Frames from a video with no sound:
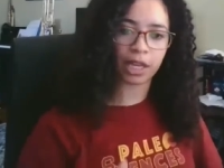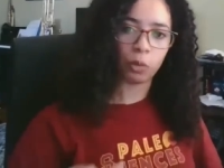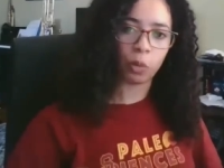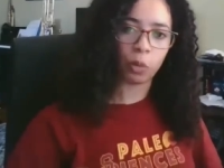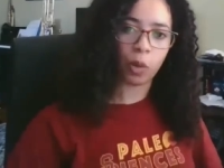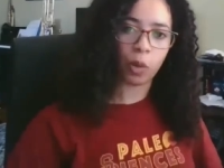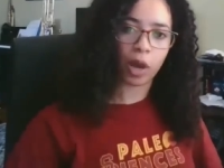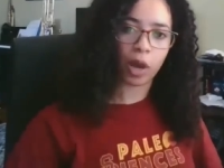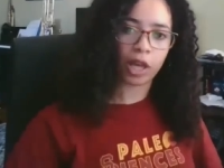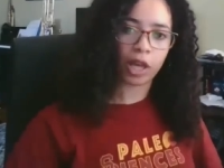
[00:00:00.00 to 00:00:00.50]

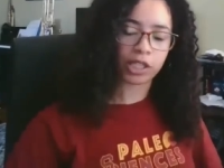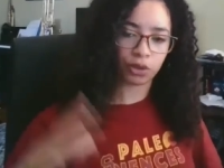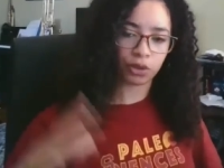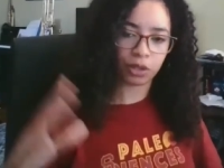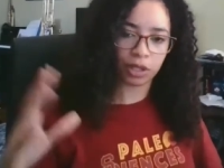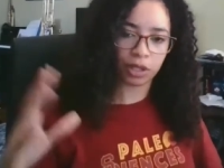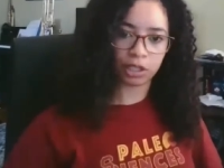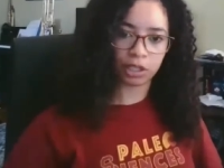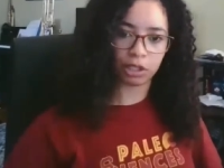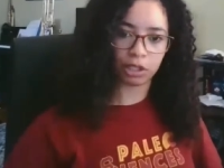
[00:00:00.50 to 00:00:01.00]
Western
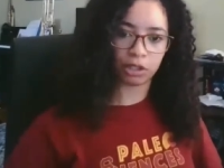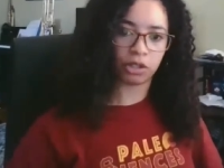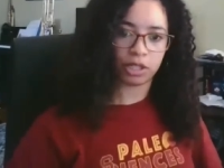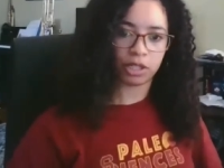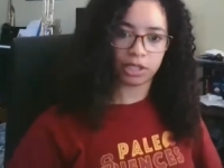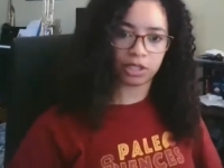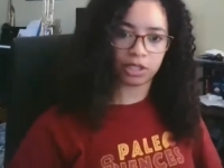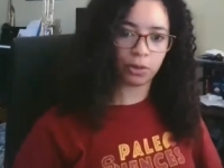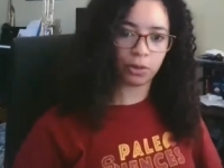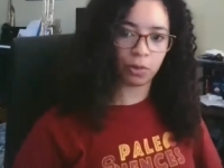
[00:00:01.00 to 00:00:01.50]
Interior
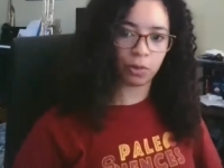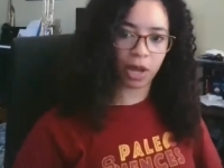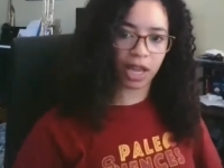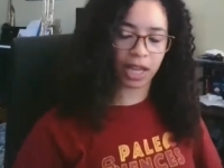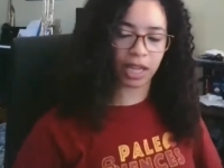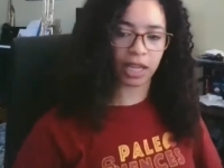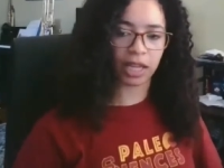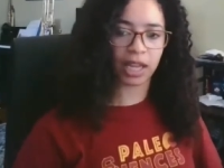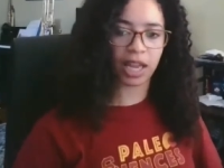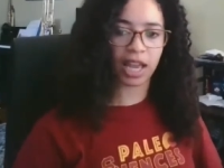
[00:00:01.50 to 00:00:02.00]

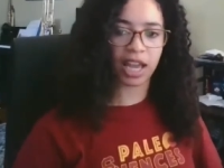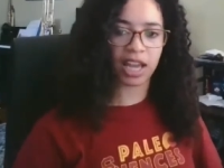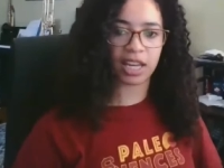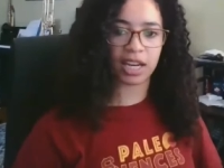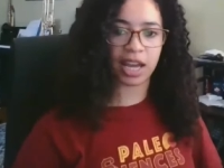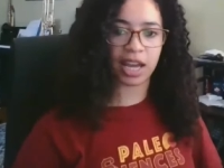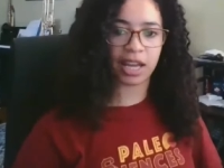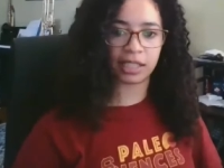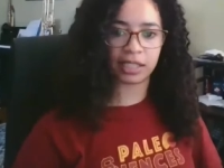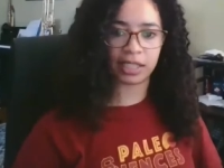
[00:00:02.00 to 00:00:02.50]
Seaway
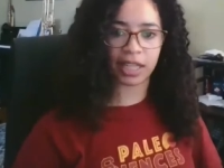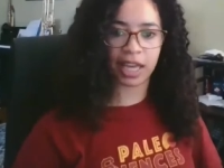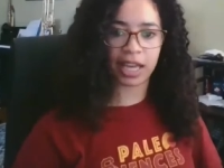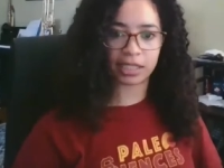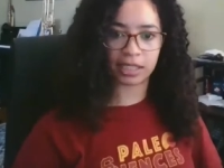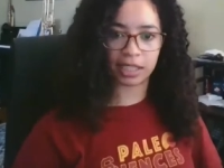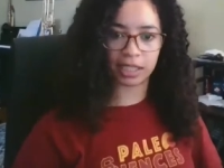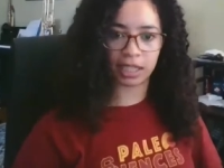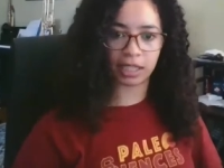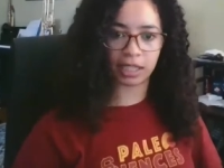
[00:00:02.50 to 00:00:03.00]
and
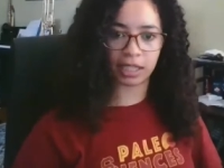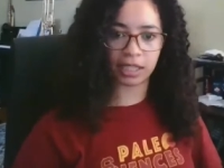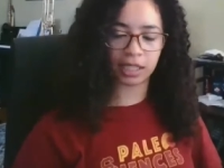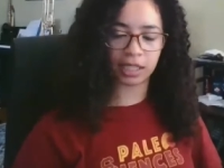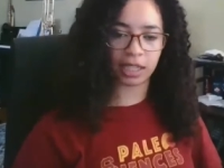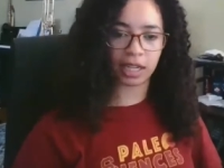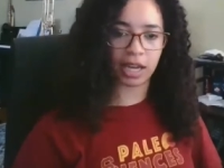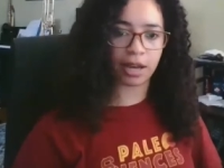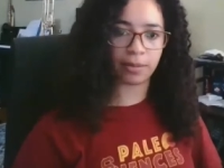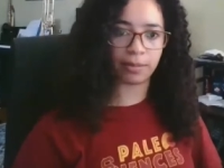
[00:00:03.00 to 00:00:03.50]
Atlantic
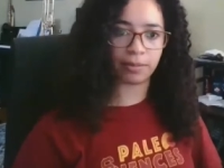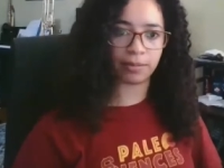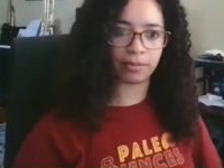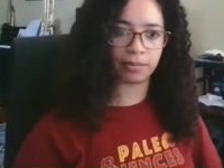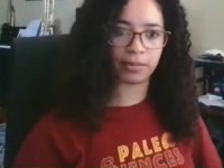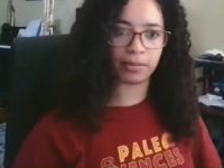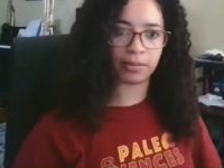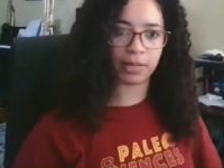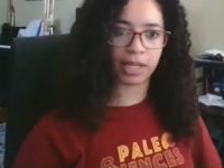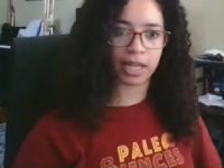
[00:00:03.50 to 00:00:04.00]
and
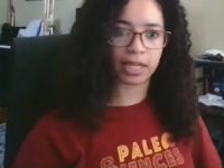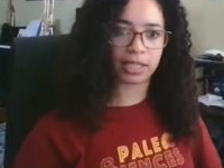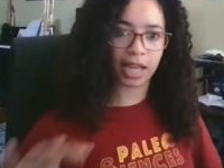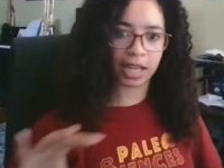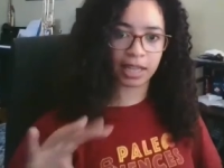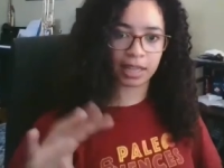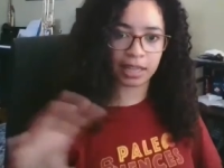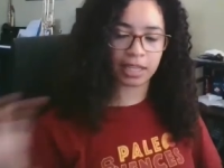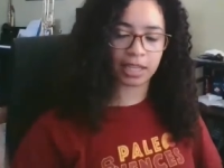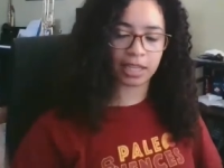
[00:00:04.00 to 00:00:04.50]

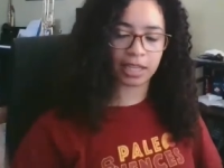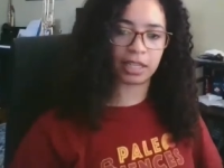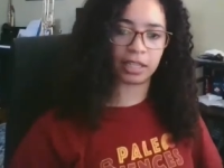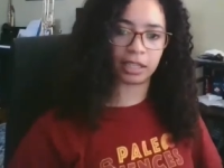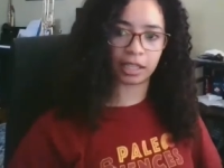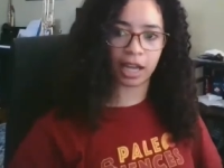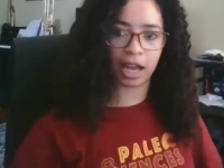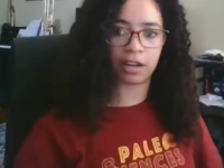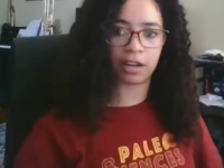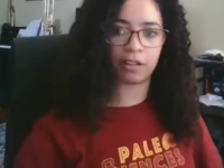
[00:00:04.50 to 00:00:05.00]

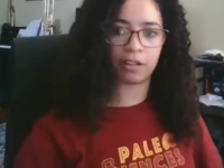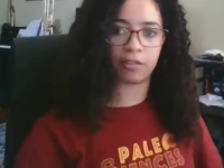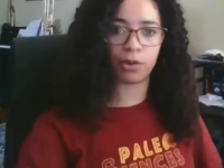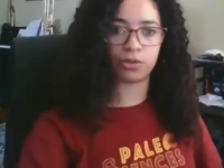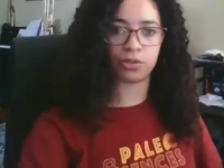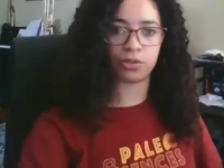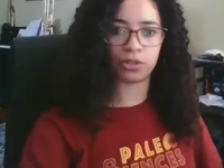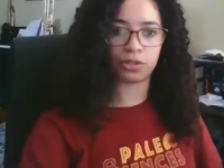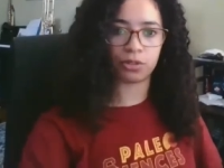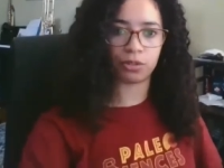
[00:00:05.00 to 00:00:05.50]
Tethyan kind of
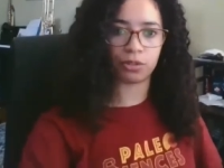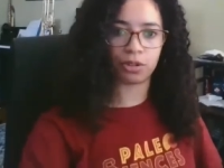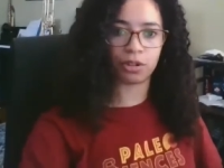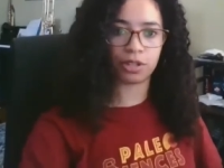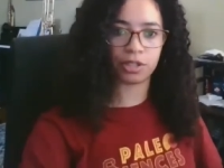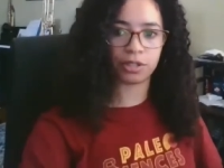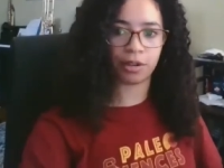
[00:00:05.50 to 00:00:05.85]
mosasaurs.